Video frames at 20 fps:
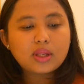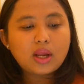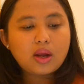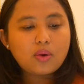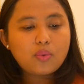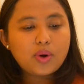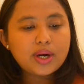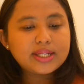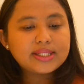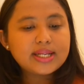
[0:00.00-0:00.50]

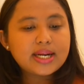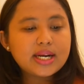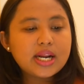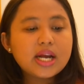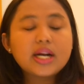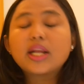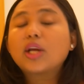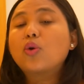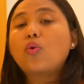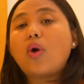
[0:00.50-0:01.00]

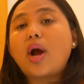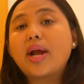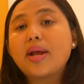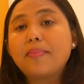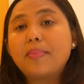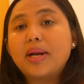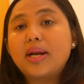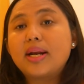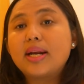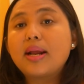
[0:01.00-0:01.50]
the
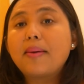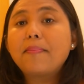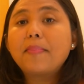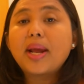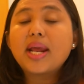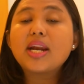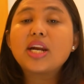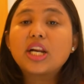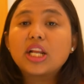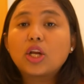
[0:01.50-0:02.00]
requirement, the
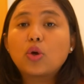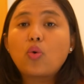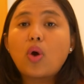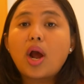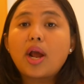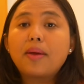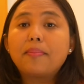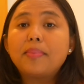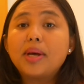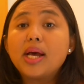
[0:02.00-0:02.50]
main
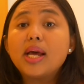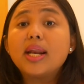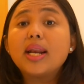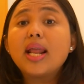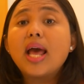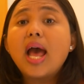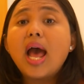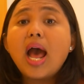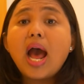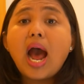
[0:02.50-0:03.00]
requirement,
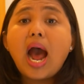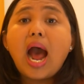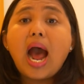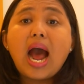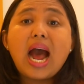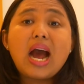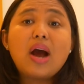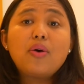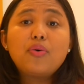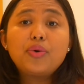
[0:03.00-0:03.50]

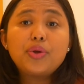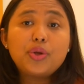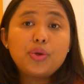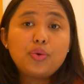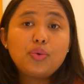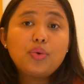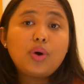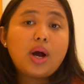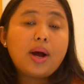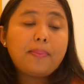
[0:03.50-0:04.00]
how
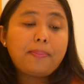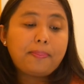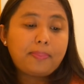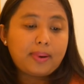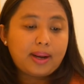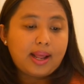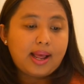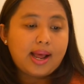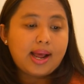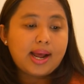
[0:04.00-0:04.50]
you
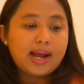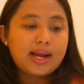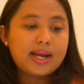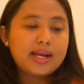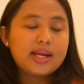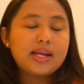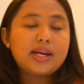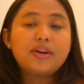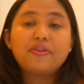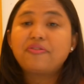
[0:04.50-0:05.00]

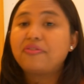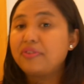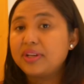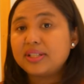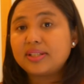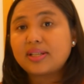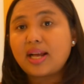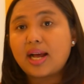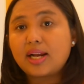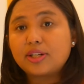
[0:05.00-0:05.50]
apply the
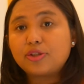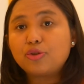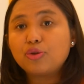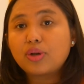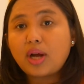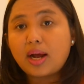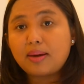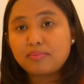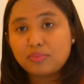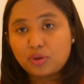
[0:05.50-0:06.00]
visa to
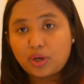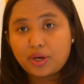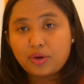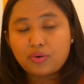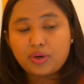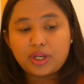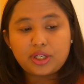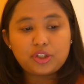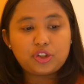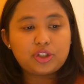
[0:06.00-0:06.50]
come to
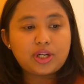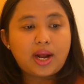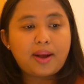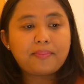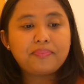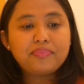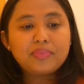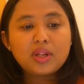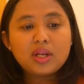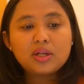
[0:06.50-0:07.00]
Indonesia.
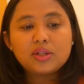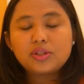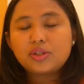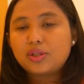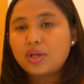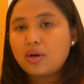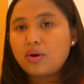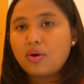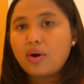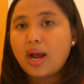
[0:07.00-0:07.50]

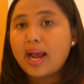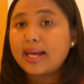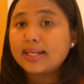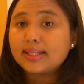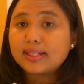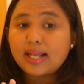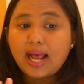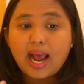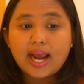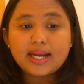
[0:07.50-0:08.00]
So as
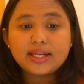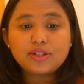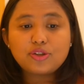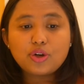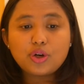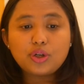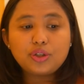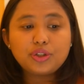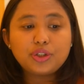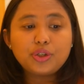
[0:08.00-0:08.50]
I
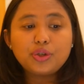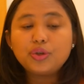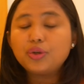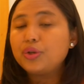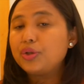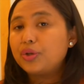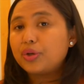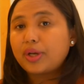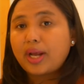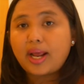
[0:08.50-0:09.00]
told
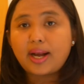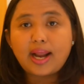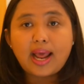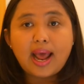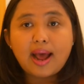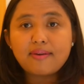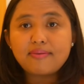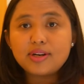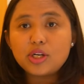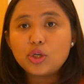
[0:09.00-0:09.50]
you, you can
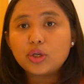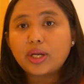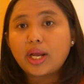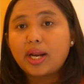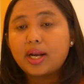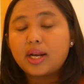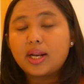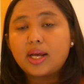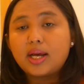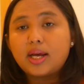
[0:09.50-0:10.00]
have a look
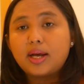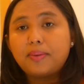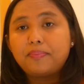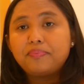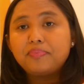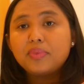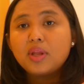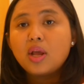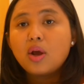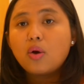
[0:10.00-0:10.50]
in the
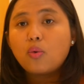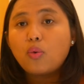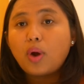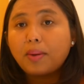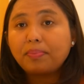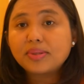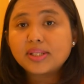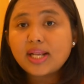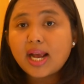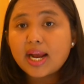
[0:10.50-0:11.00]

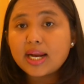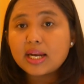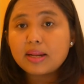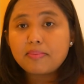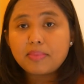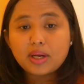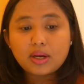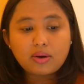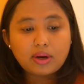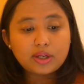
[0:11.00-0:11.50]
website,
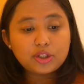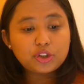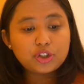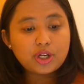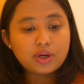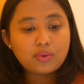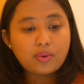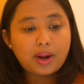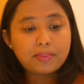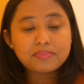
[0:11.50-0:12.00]

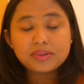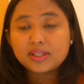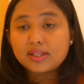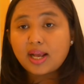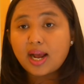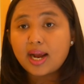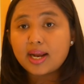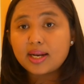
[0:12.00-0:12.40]
immigration website